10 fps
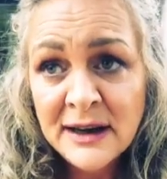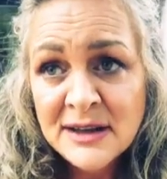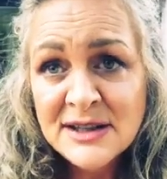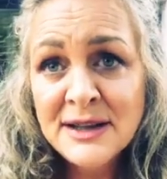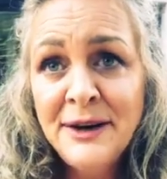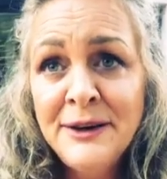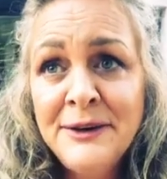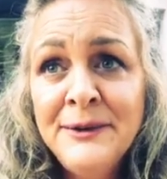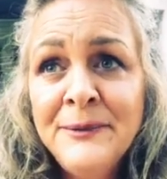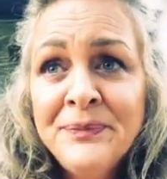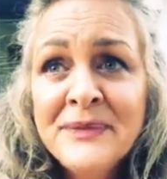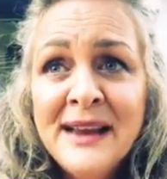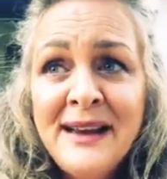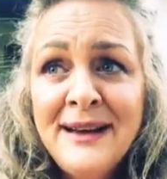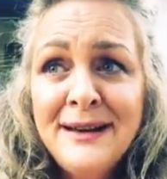So
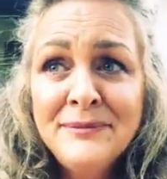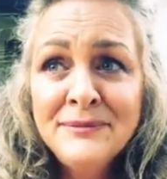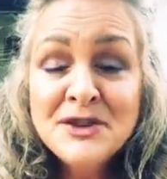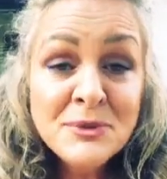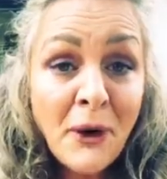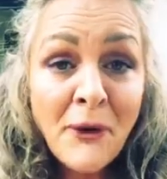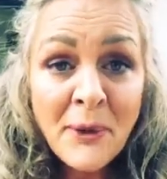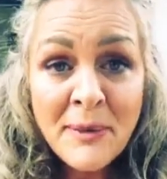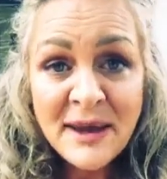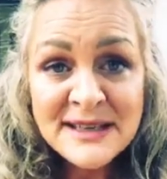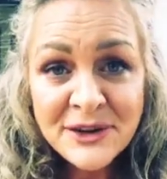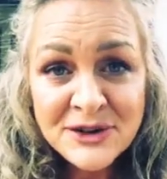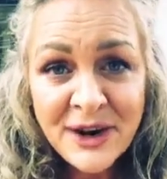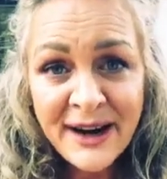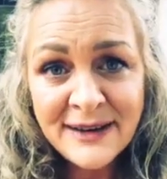tomorrow we meet our
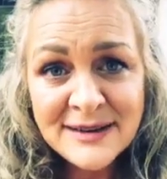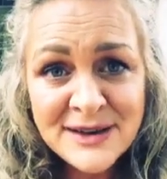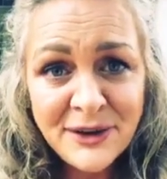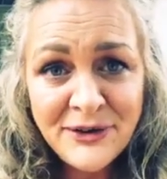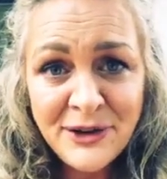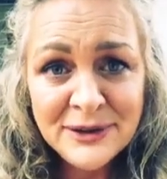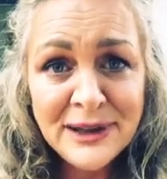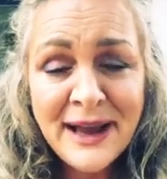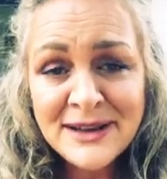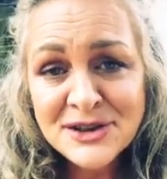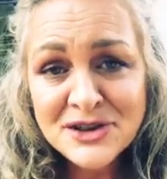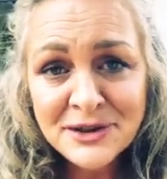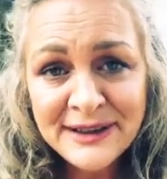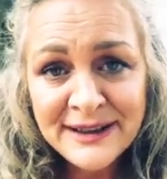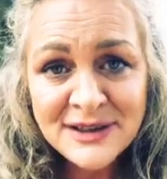dragons. So if you'd like to
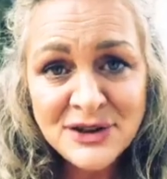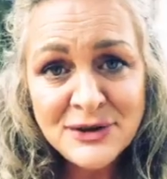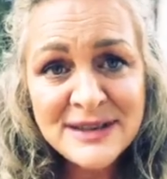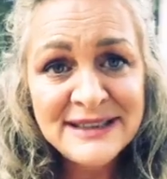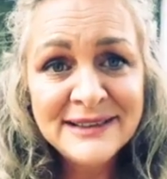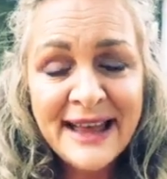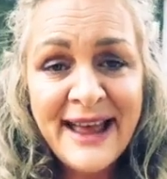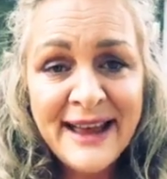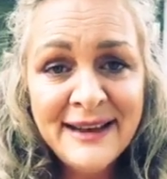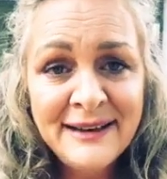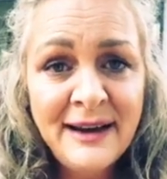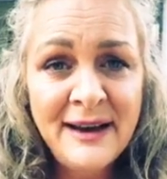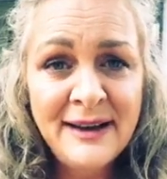join us, you still can.